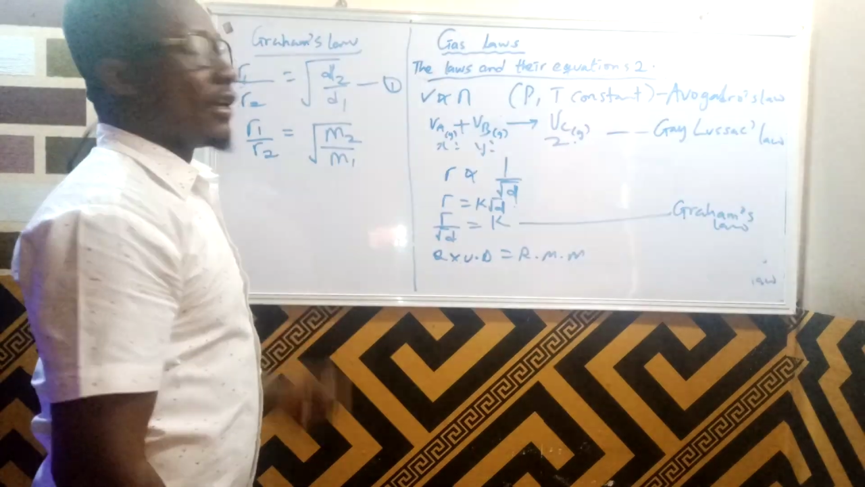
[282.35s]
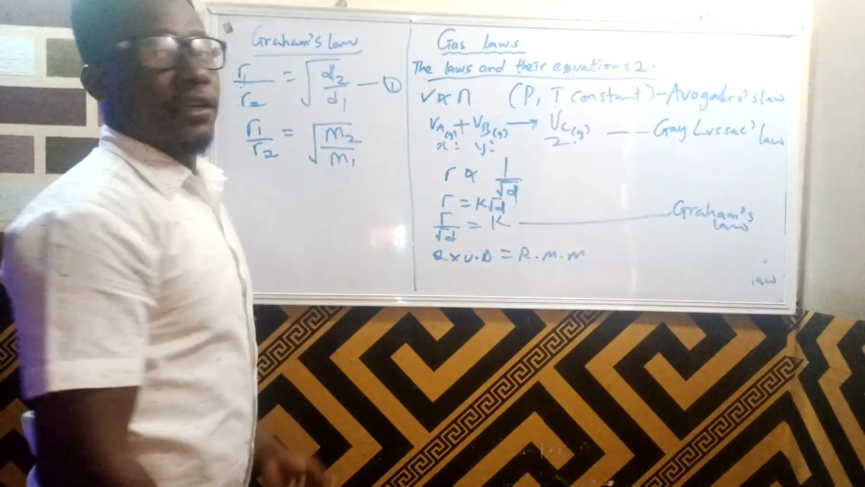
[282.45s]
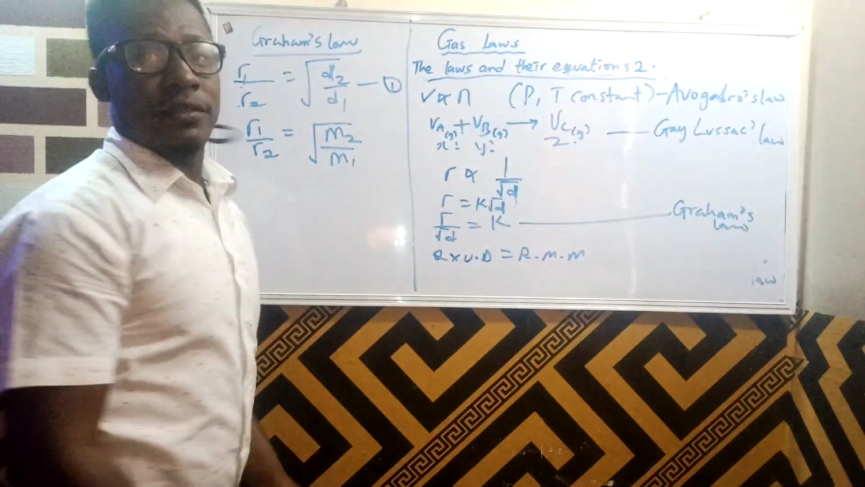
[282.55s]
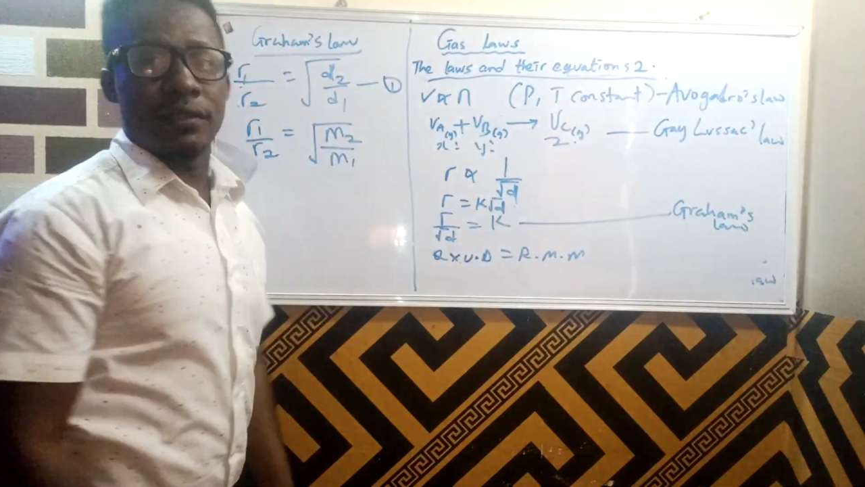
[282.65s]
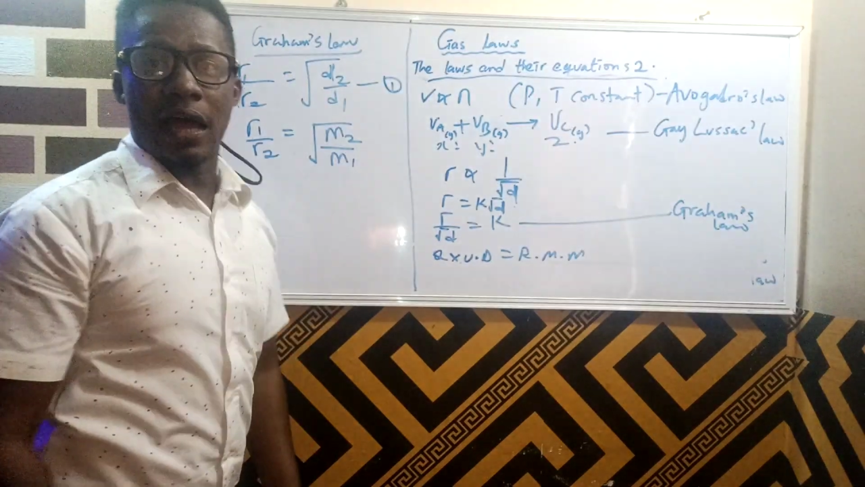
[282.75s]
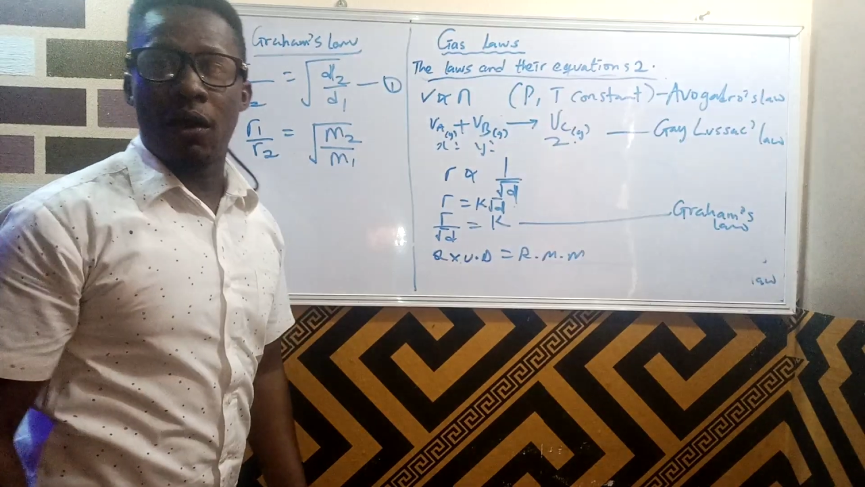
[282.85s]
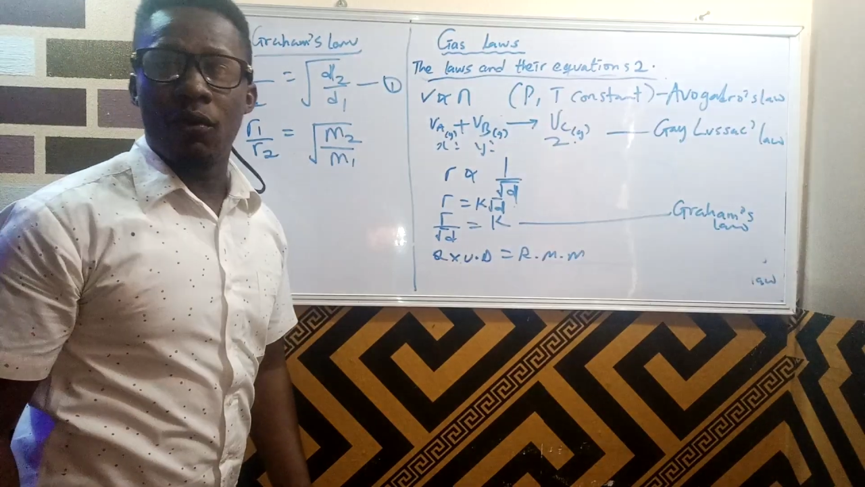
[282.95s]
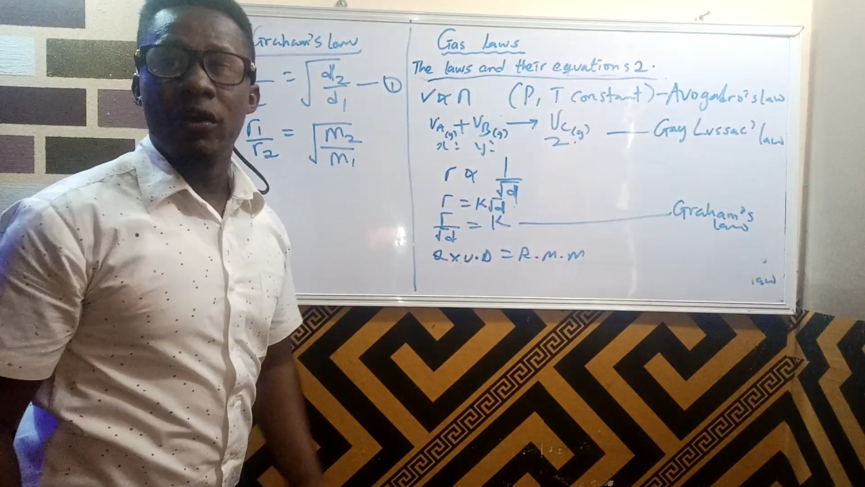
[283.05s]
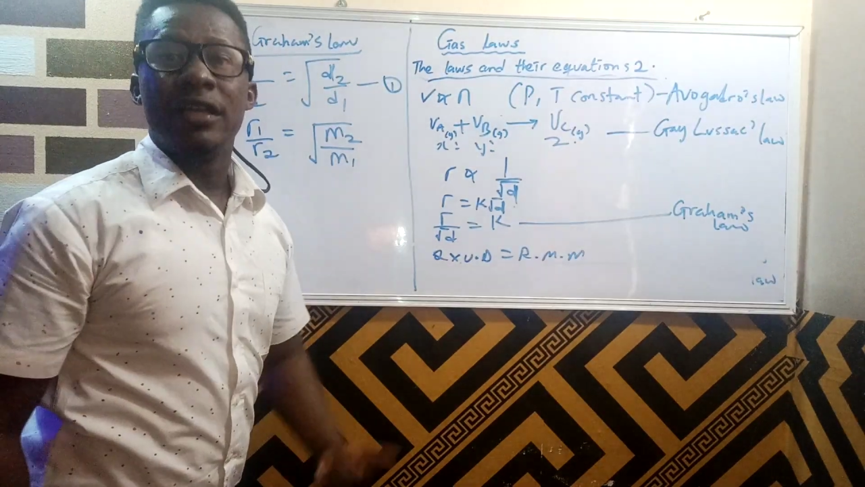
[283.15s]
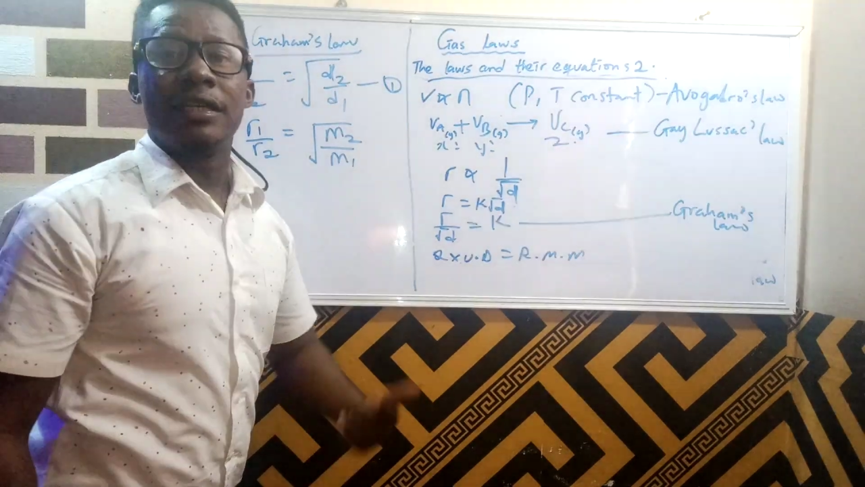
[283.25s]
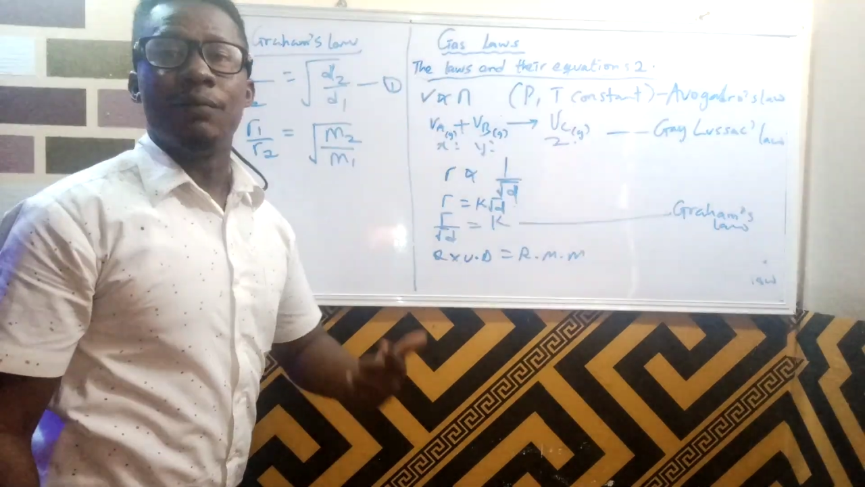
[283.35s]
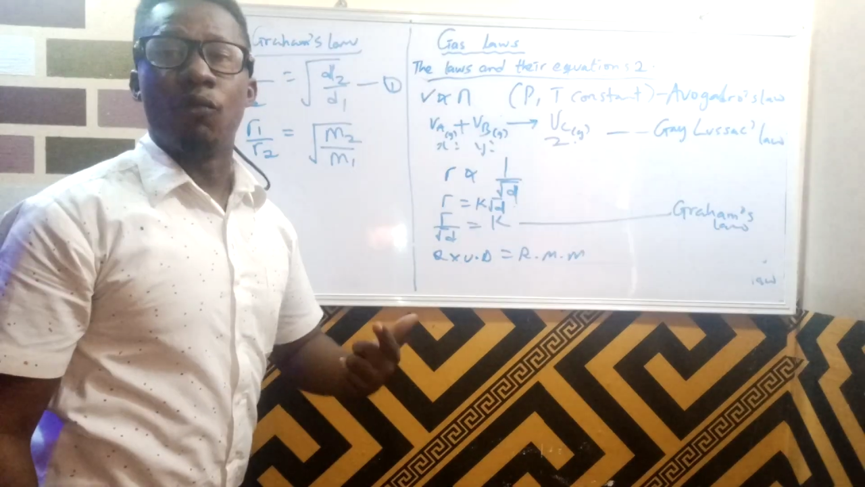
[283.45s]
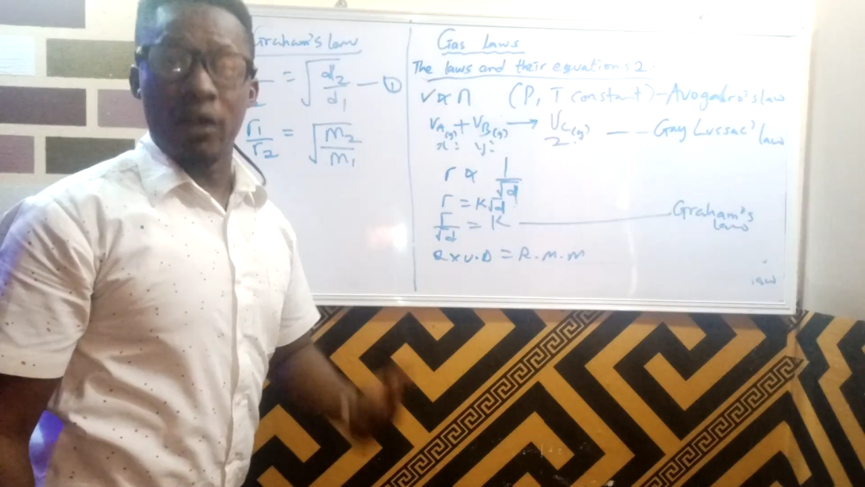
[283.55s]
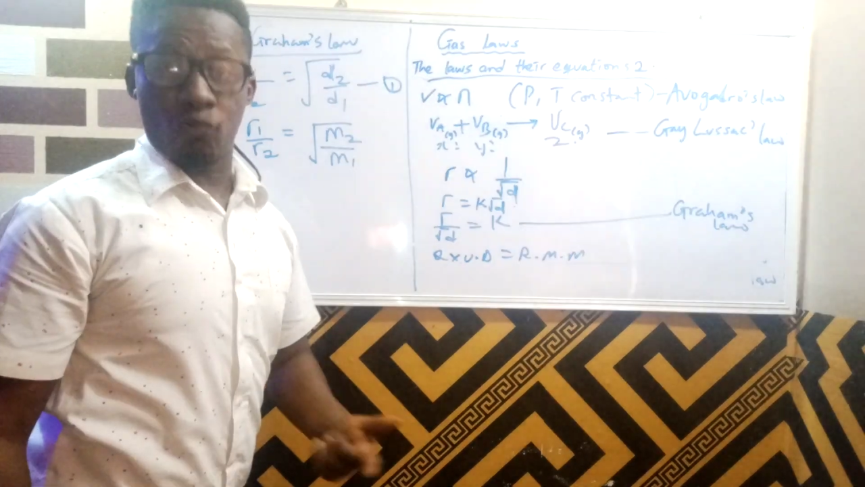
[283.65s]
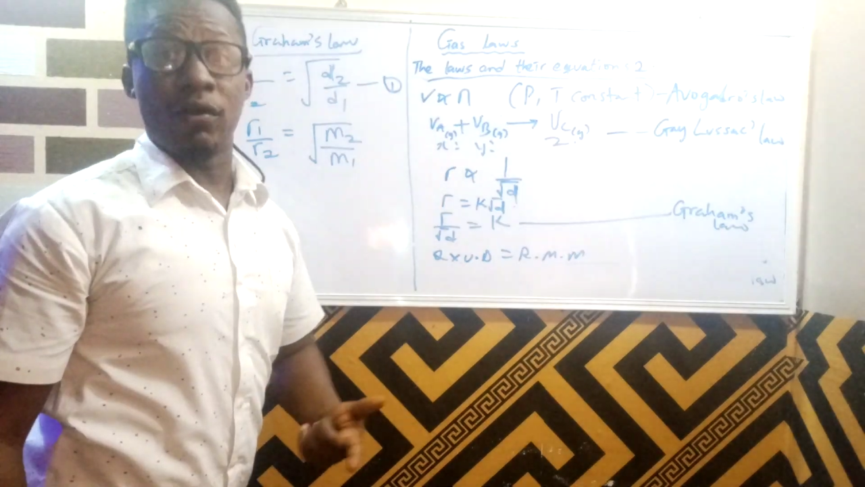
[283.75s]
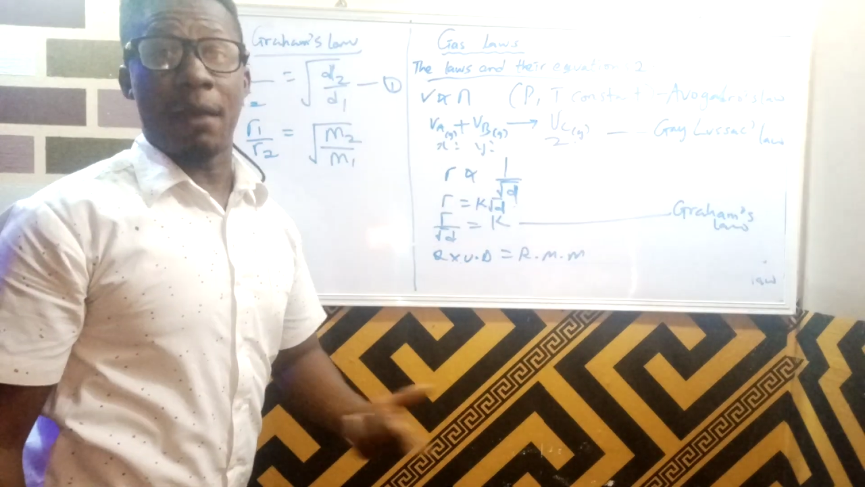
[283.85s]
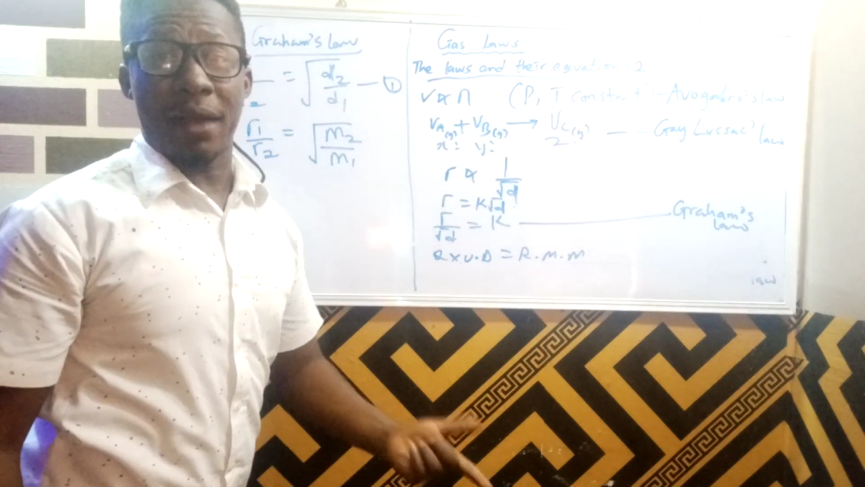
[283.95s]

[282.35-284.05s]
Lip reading: is now the molecular